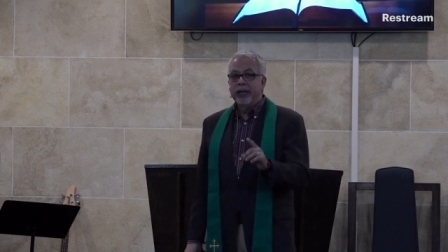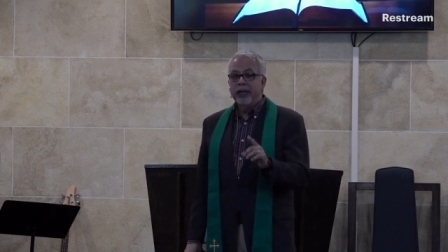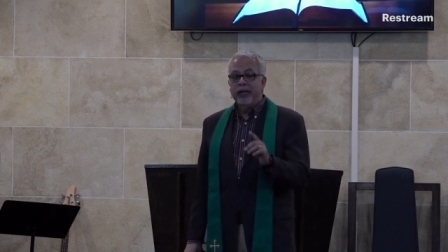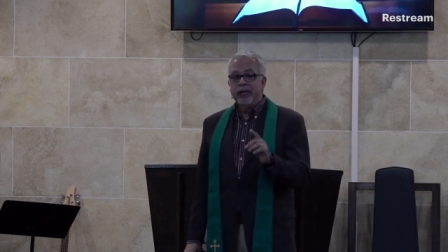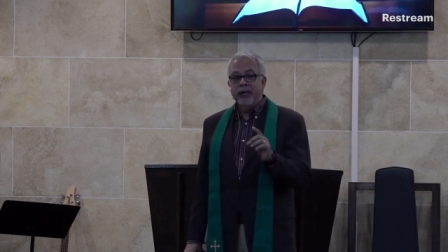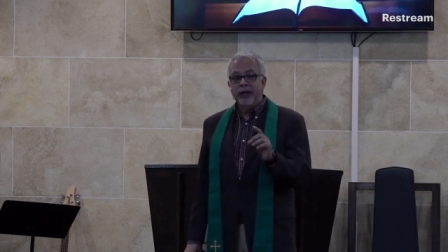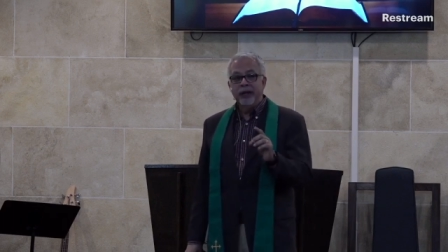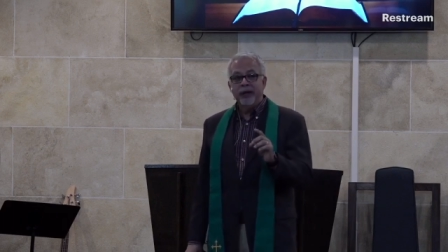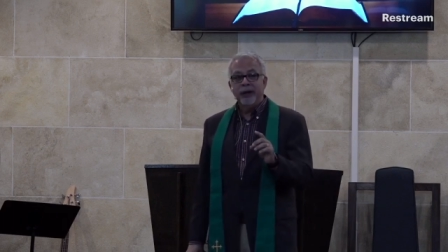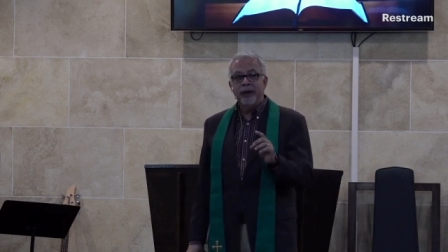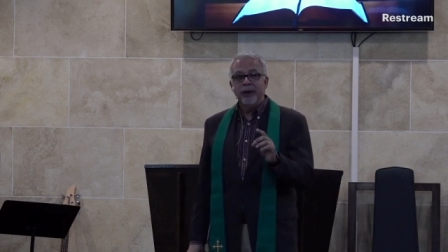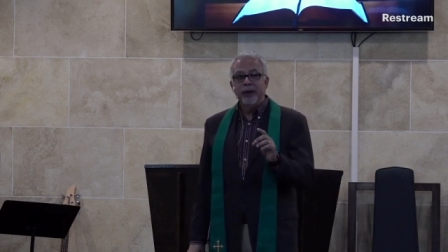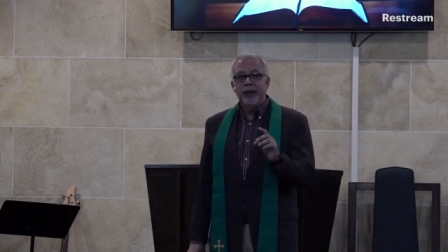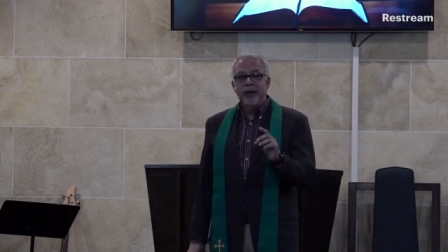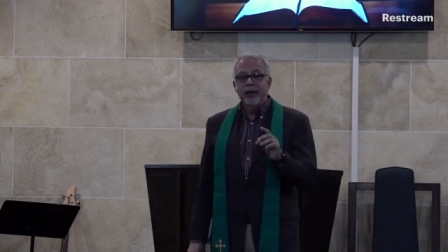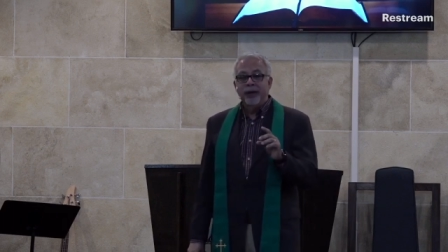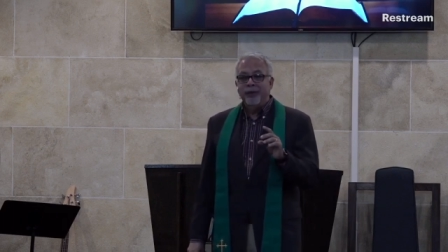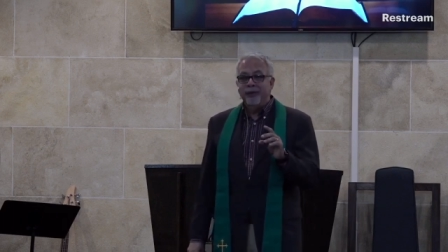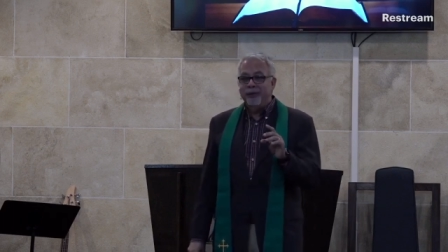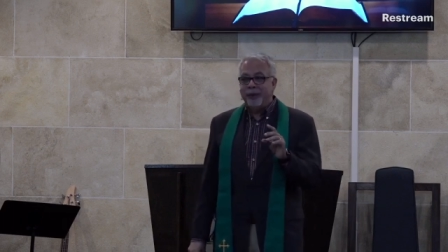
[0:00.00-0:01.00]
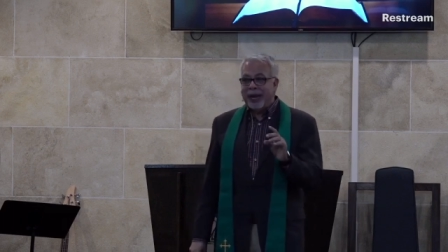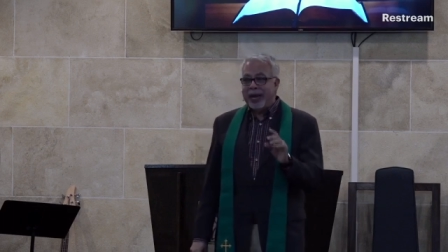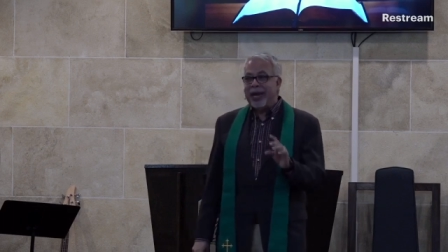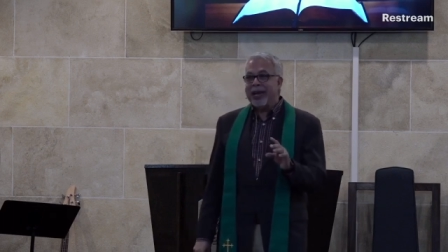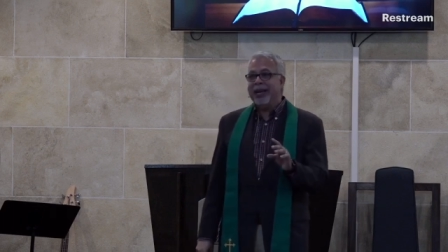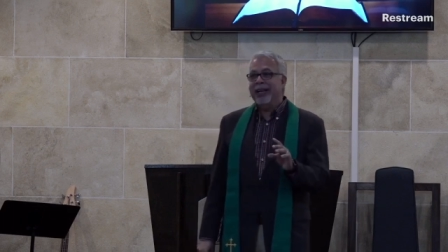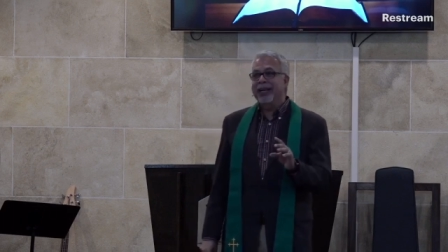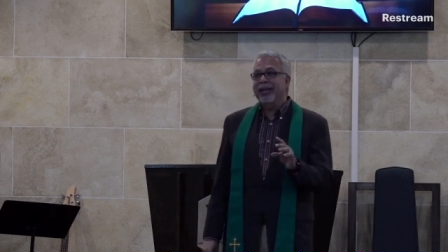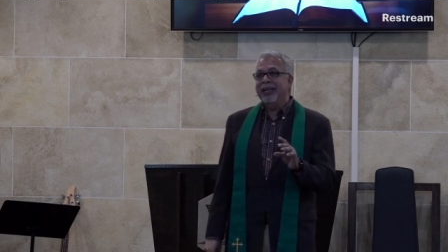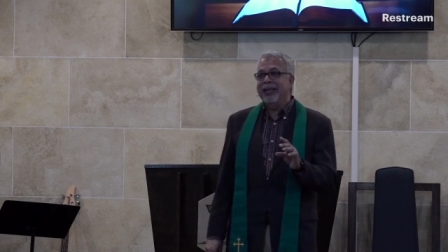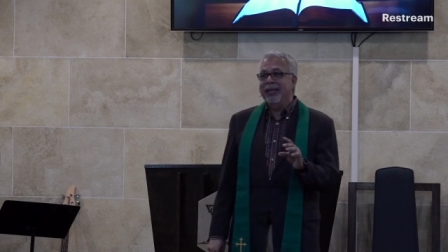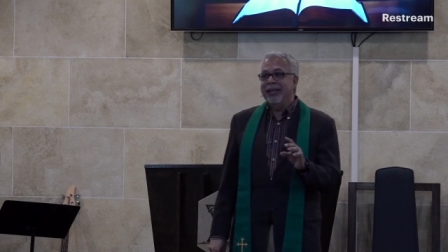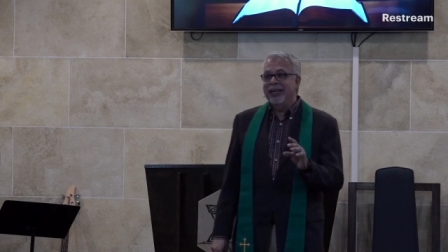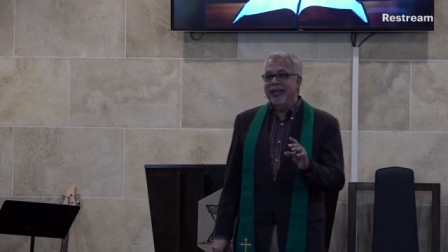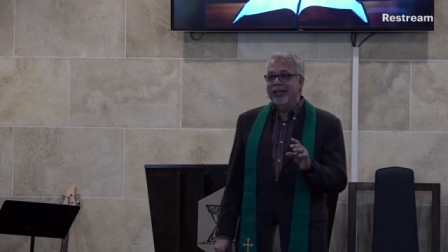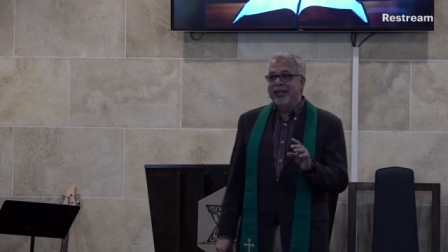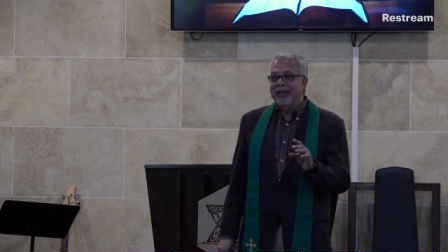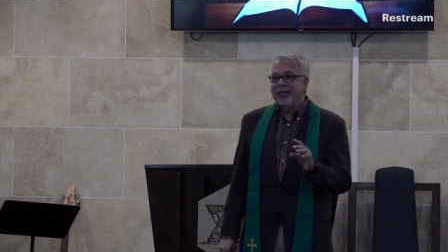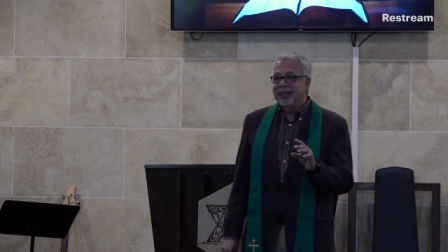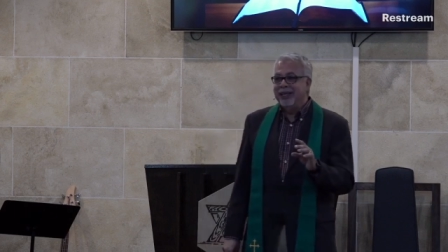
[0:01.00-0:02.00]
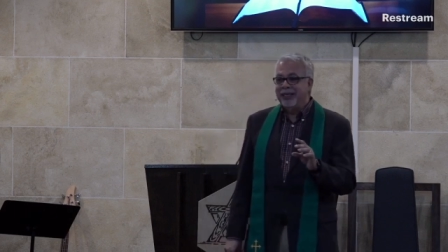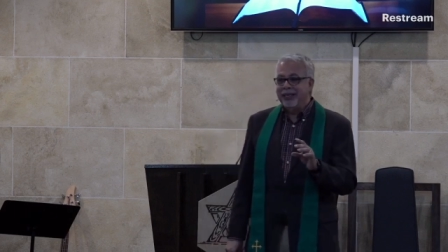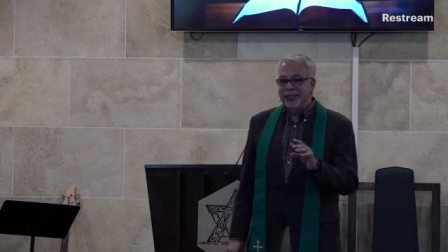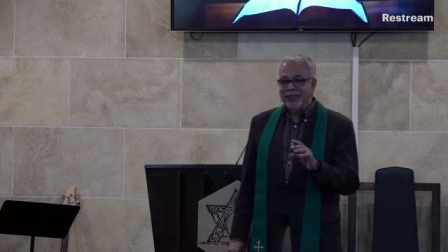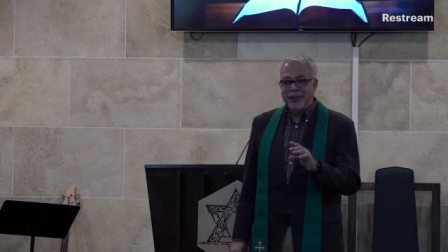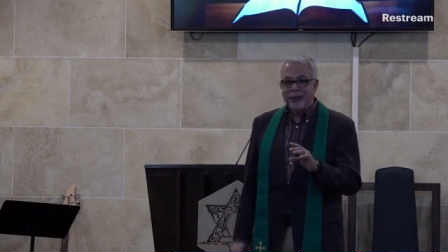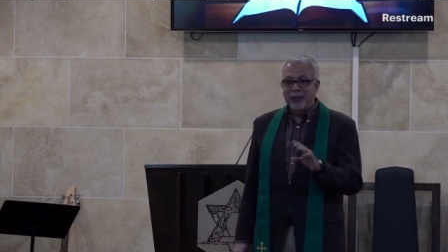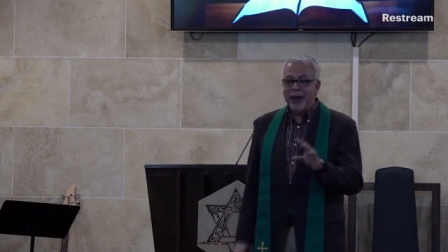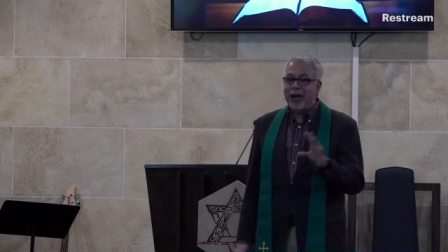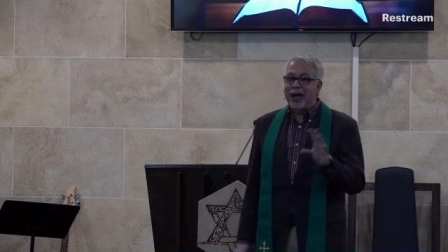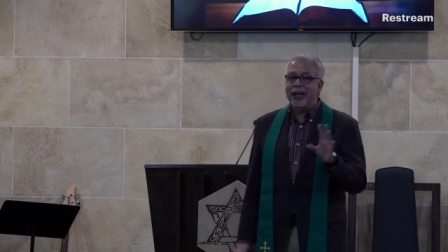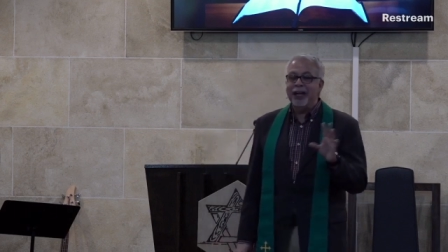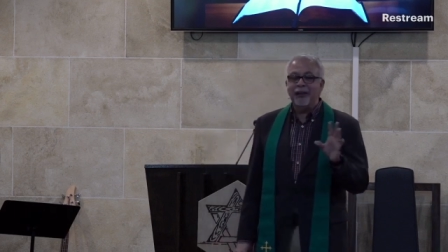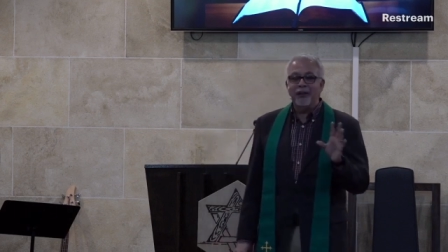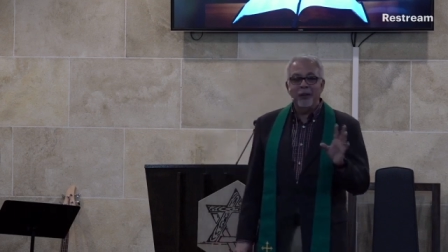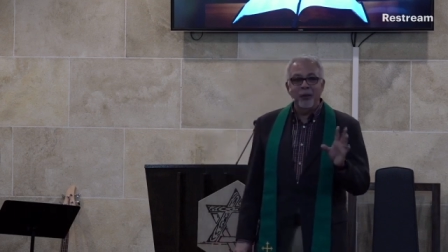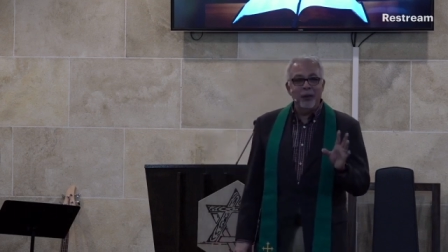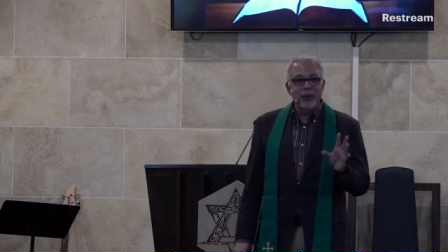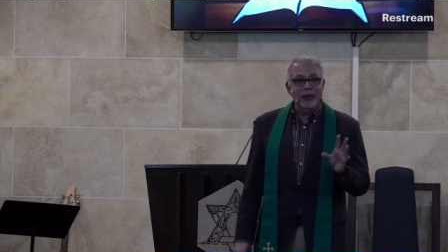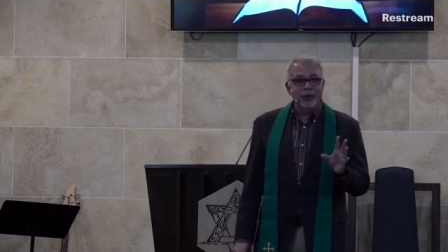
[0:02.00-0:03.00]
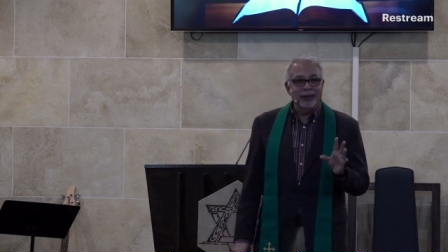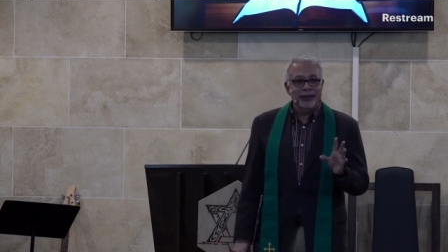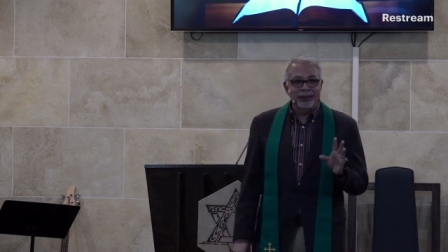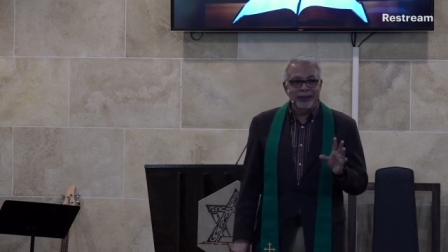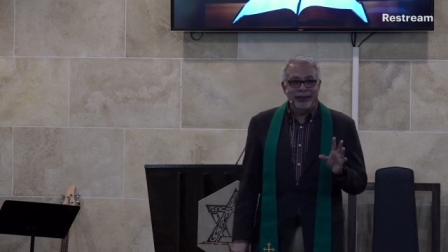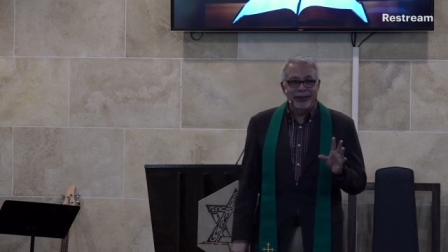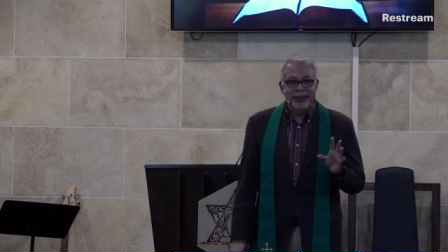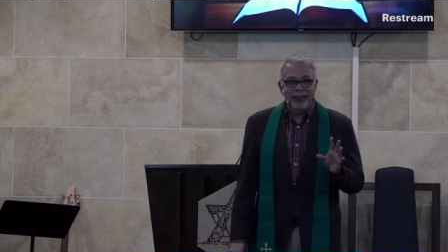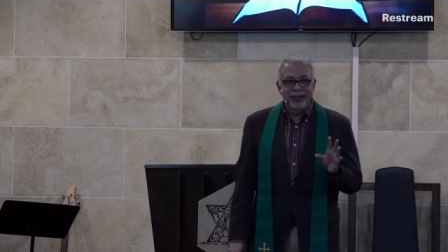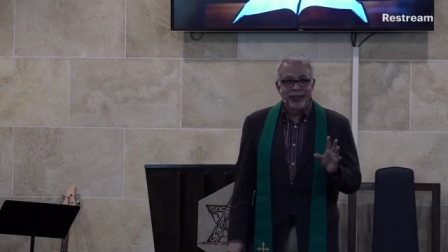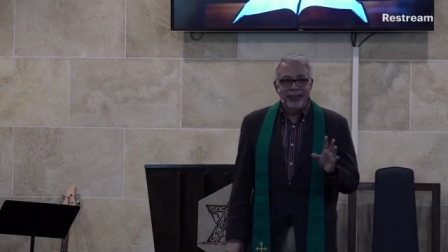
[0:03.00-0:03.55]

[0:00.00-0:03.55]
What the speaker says: You're battling these demonic forces.